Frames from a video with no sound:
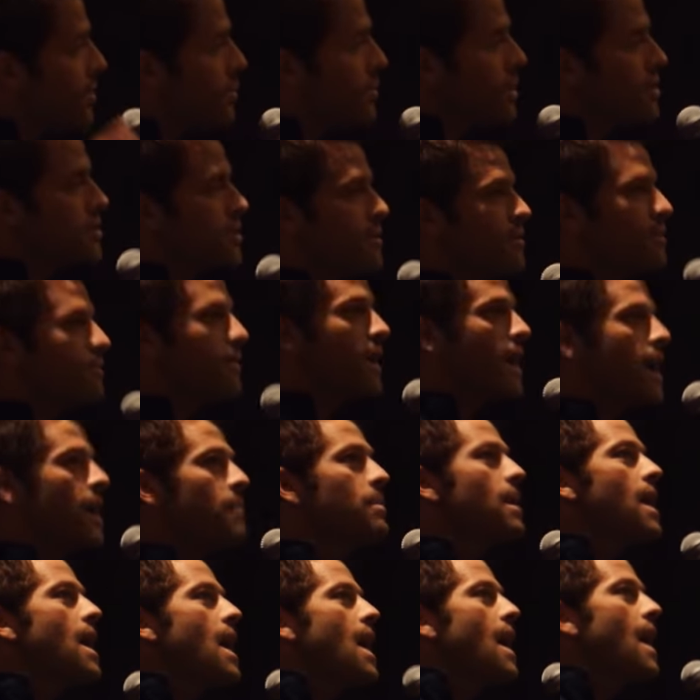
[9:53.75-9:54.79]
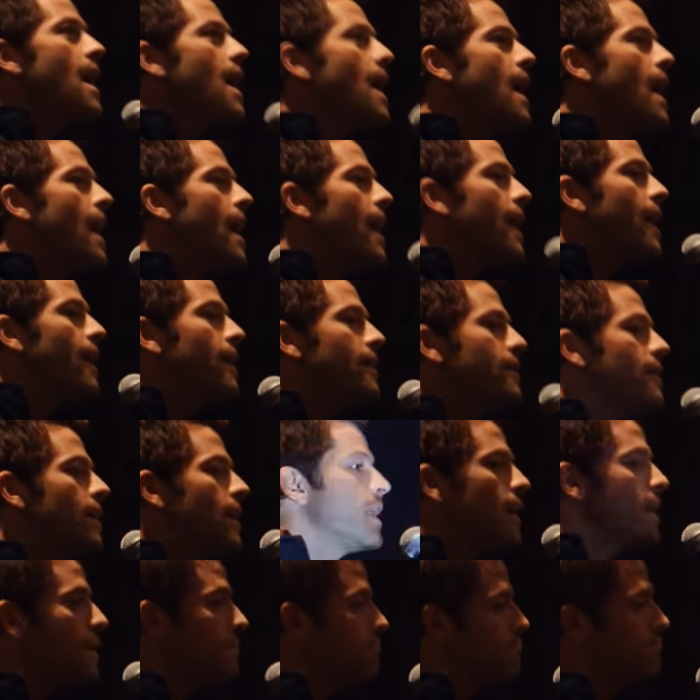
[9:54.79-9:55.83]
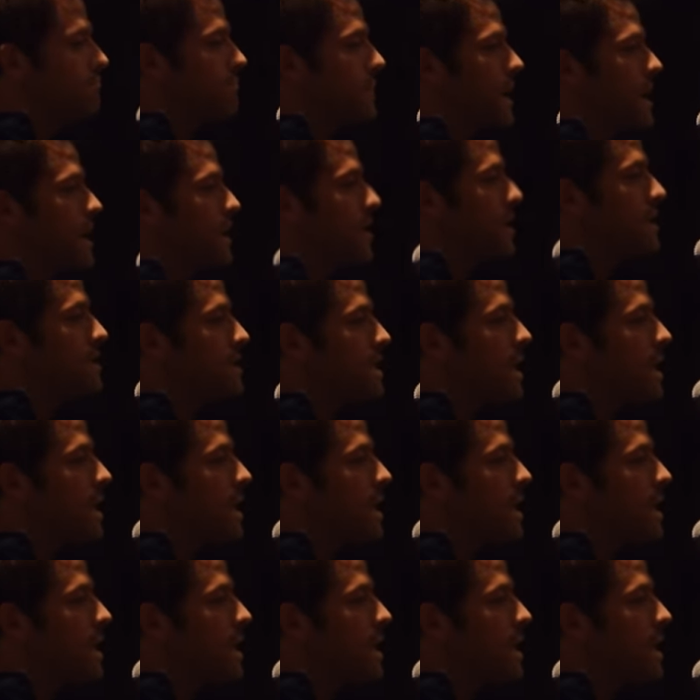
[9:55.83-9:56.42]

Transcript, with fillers: original vibe, and uh, and he's